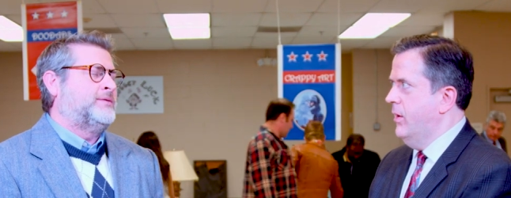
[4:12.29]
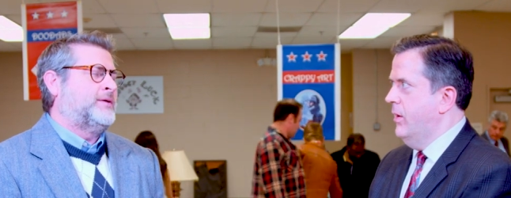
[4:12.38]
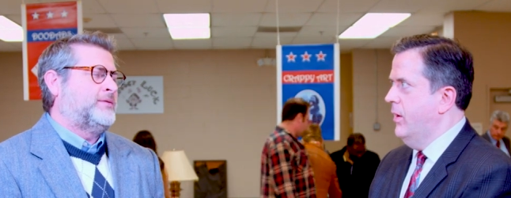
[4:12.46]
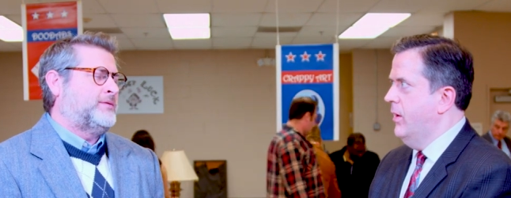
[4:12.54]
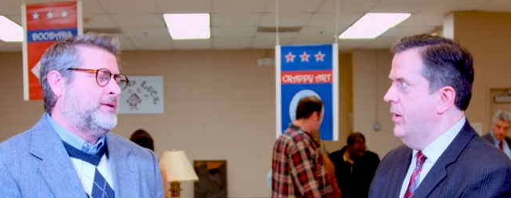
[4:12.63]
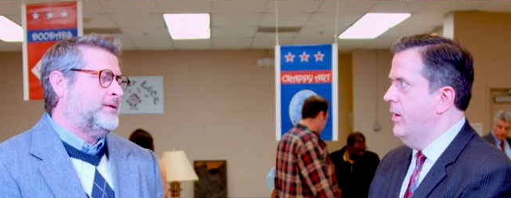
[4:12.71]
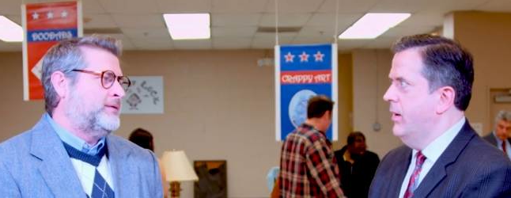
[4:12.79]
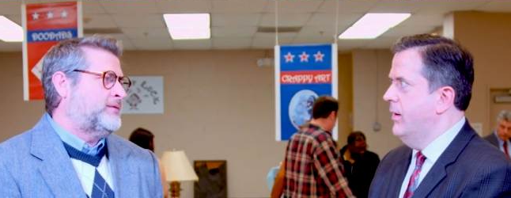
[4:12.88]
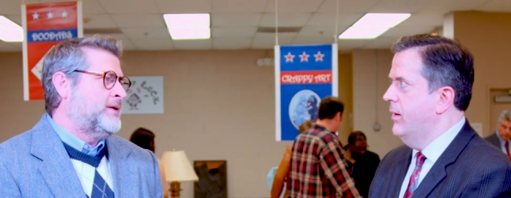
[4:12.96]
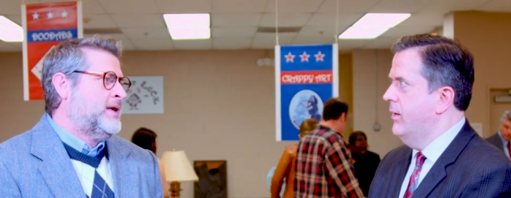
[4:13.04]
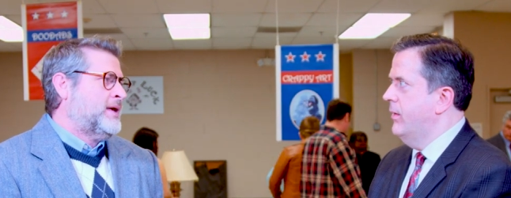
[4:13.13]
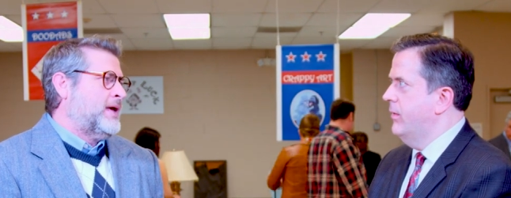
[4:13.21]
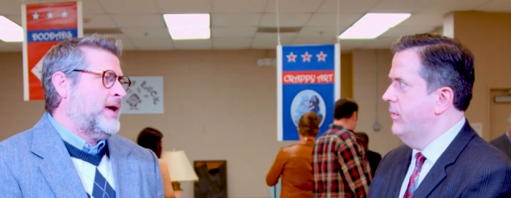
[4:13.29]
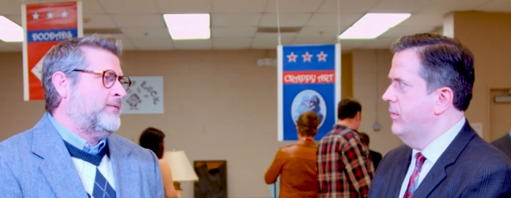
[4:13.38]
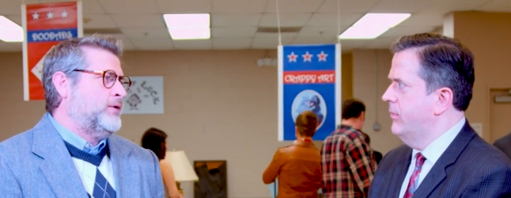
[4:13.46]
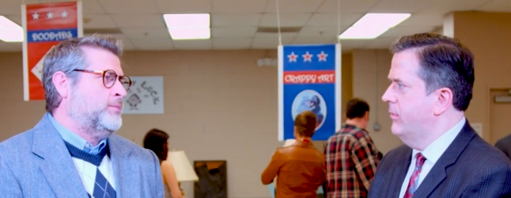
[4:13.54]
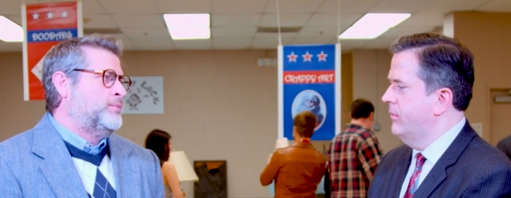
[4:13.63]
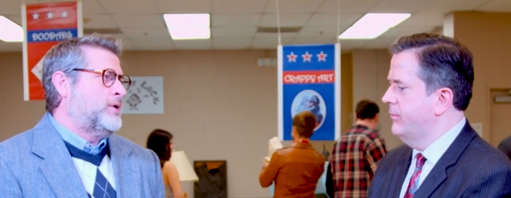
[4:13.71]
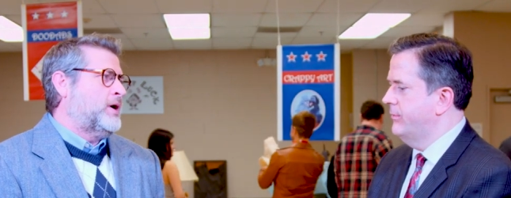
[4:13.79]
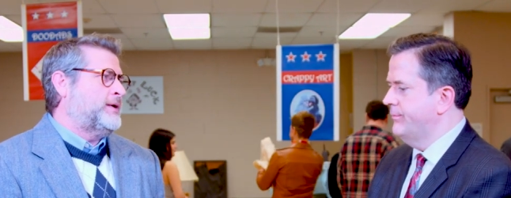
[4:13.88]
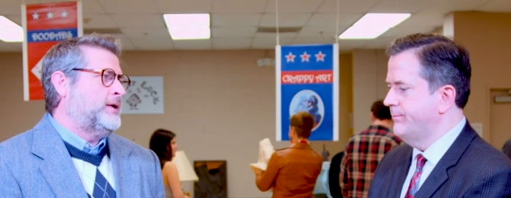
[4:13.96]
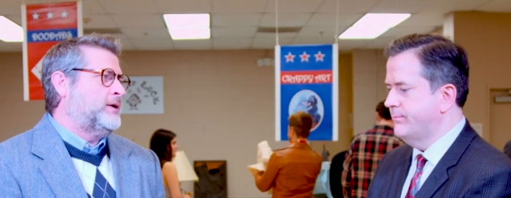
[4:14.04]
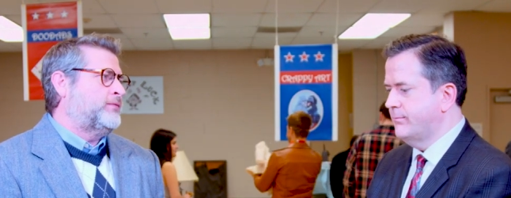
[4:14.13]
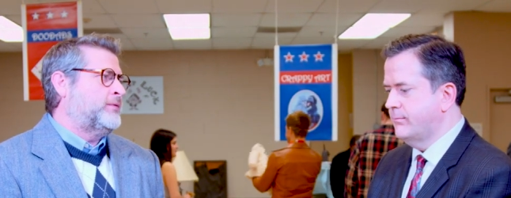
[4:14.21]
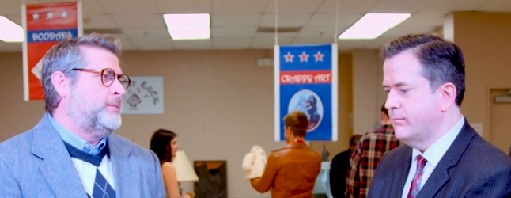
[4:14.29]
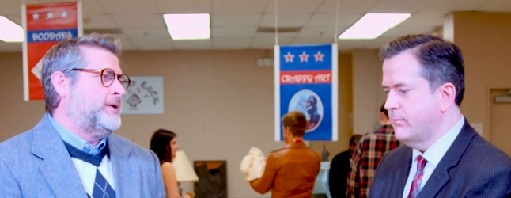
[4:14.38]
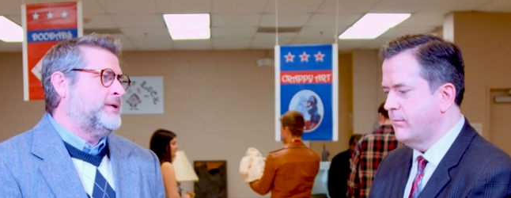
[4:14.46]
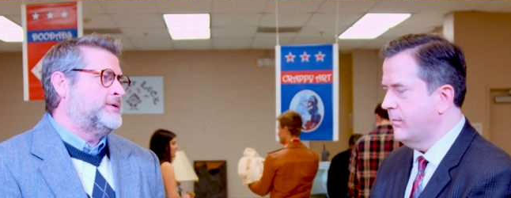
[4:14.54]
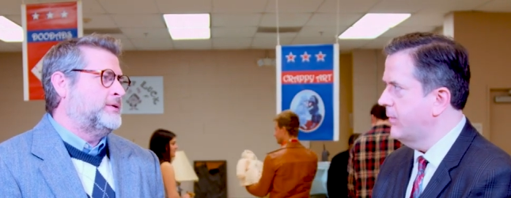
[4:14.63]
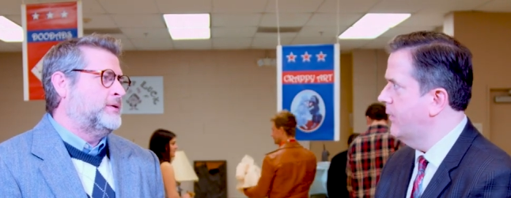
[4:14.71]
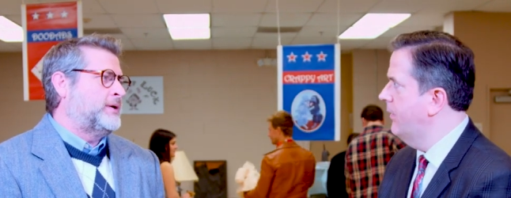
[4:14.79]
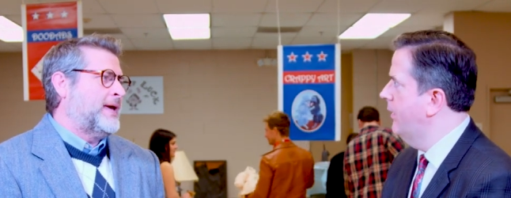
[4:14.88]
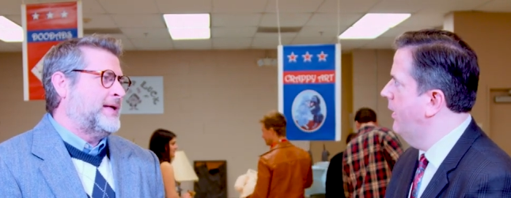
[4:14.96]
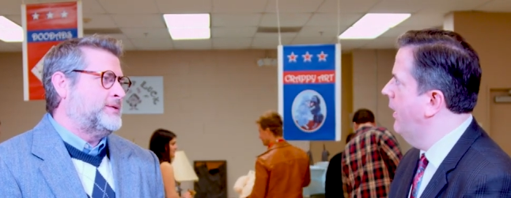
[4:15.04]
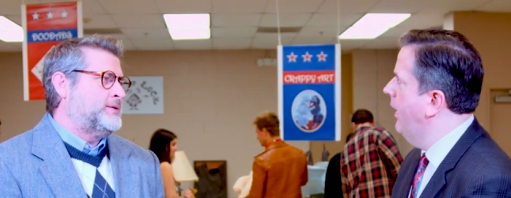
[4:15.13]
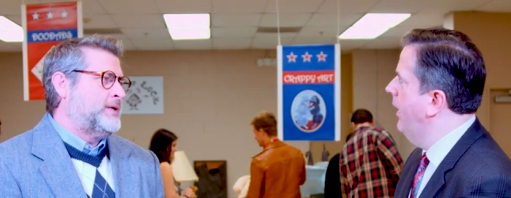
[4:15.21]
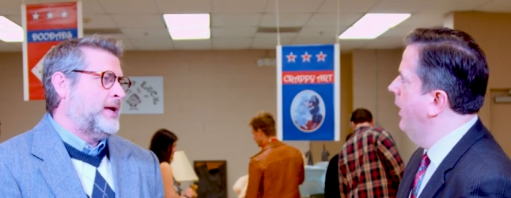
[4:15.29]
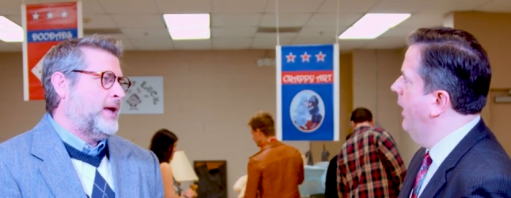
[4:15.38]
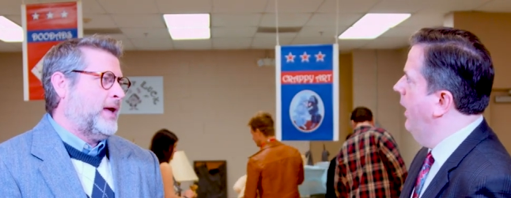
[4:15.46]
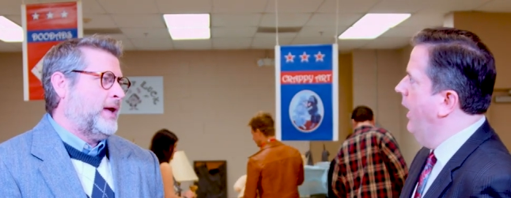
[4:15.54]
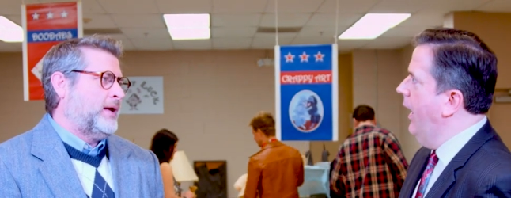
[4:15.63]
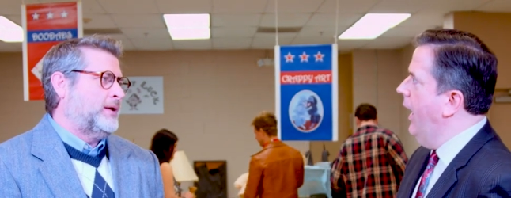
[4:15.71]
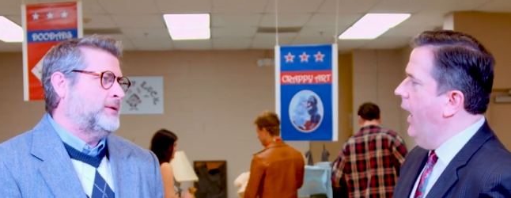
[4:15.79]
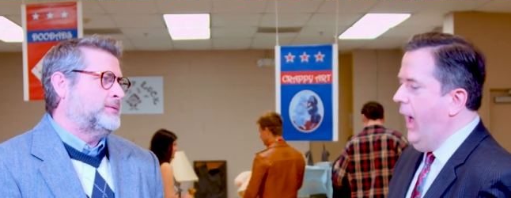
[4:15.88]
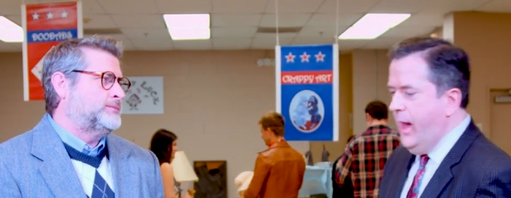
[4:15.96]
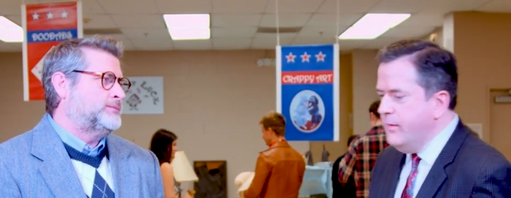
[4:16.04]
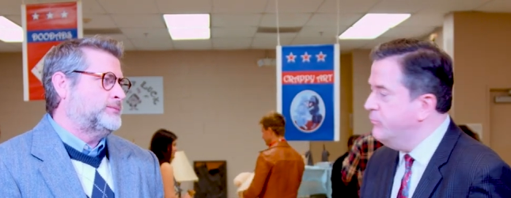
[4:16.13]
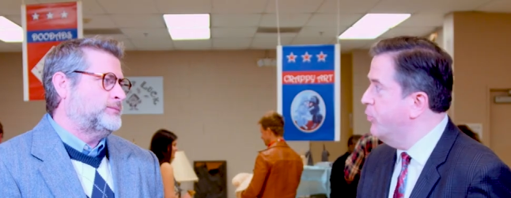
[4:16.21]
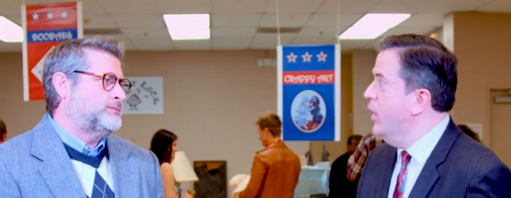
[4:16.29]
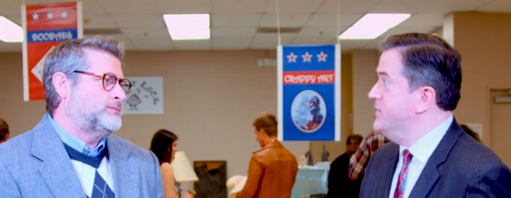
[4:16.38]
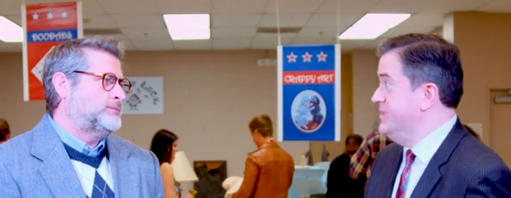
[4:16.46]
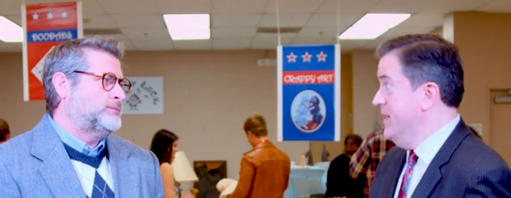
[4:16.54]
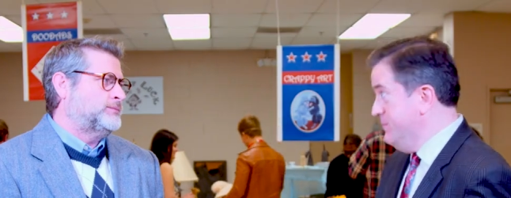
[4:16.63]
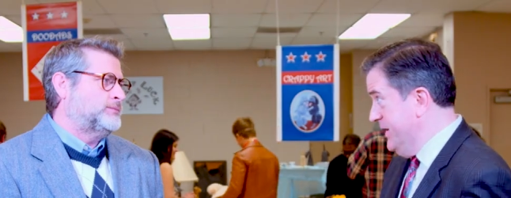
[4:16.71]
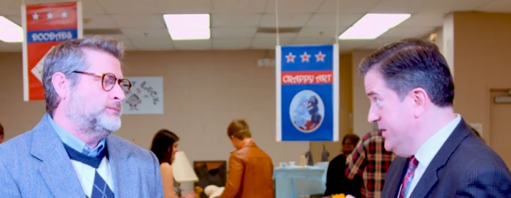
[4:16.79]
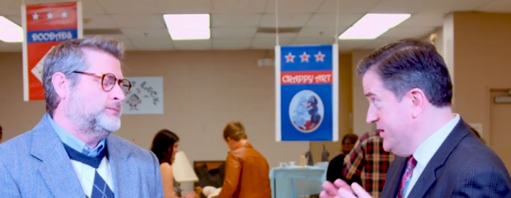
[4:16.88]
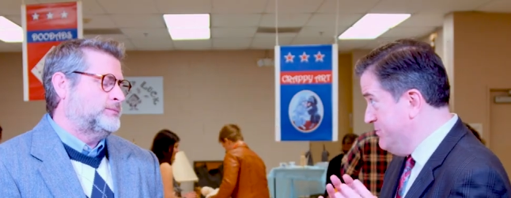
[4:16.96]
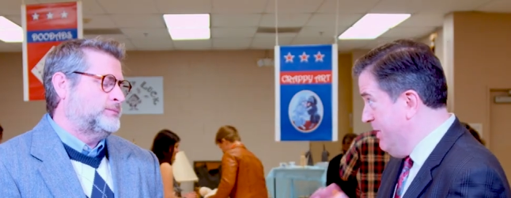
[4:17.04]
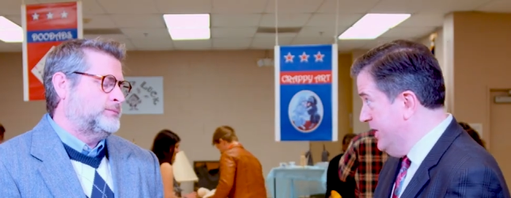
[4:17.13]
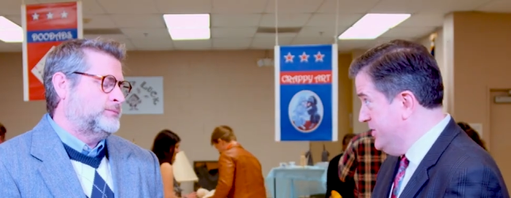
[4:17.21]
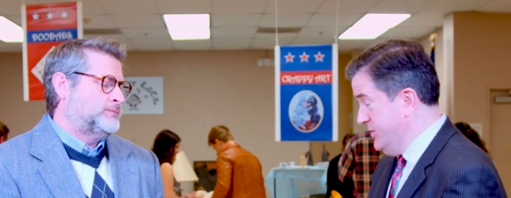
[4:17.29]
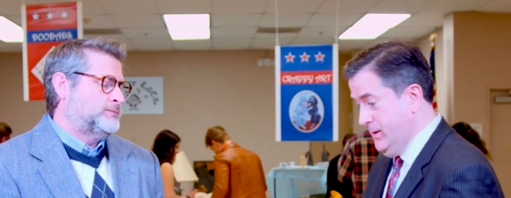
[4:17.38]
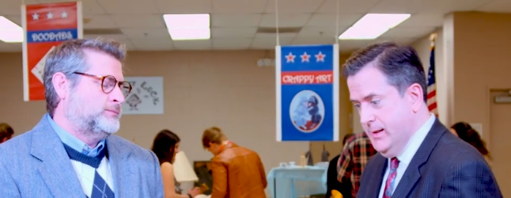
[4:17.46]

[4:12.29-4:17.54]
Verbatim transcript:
Speaker 1: existence have you brought here for me to look
Speaker 2: at today? I have brought something special.